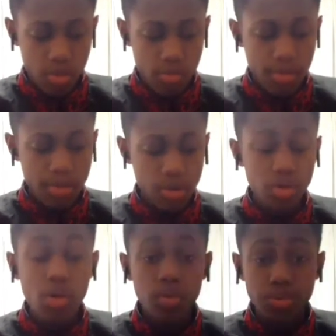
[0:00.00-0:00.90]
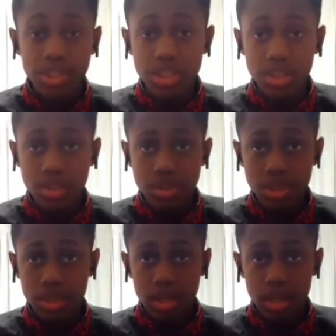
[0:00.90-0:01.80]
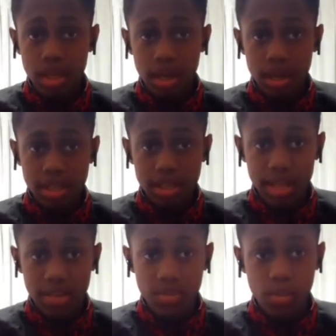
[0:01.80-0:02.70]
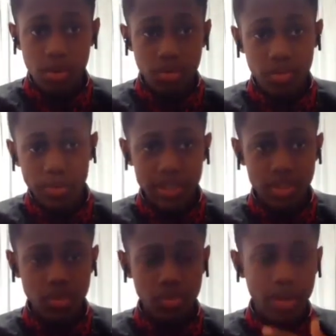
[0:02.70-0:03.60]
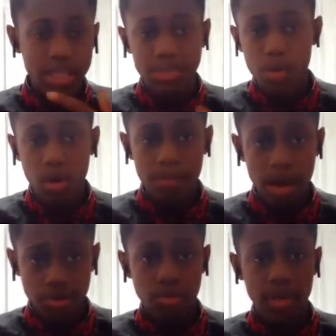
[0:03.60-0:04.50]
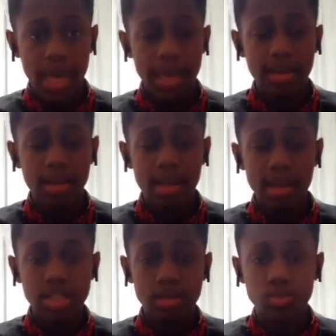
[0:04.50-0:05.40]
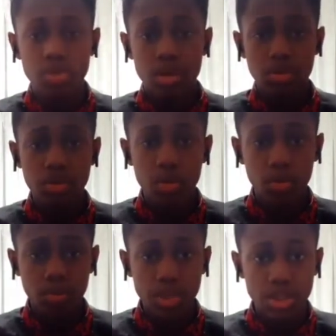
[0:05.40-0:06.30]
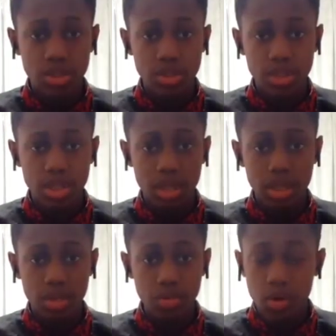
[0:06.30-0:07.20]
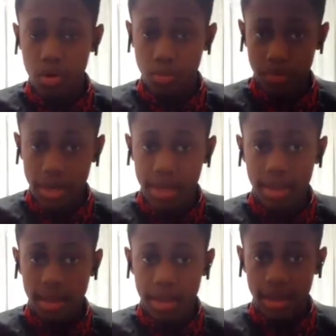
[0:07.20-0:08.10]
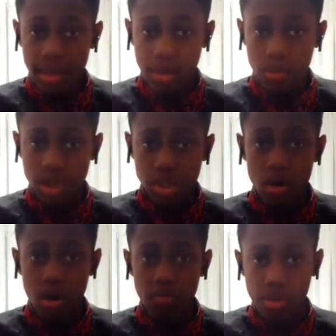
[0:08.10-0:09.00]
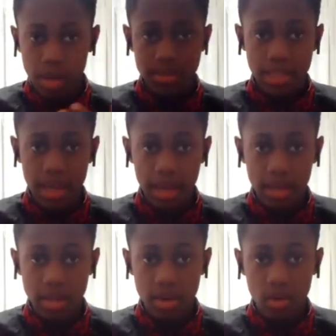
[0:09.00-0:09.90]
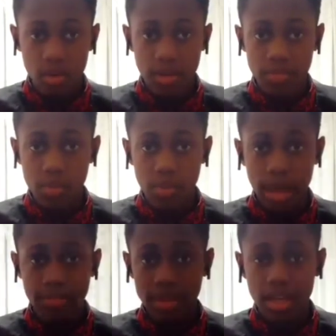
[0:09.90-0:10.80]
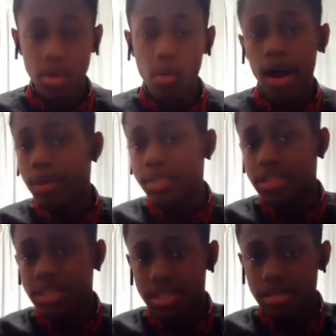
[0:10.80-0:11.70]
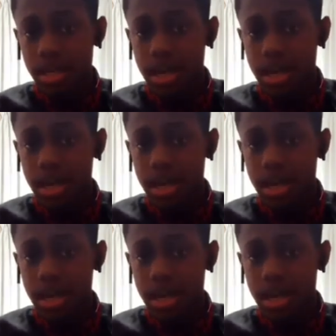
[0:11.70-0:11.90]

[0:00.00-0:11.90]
remember, do your own research. If you want to do some research on what I spoke about, you can. So do your own research and do your own reading. Don't just go off what I'm saying. If you have any inquiries, just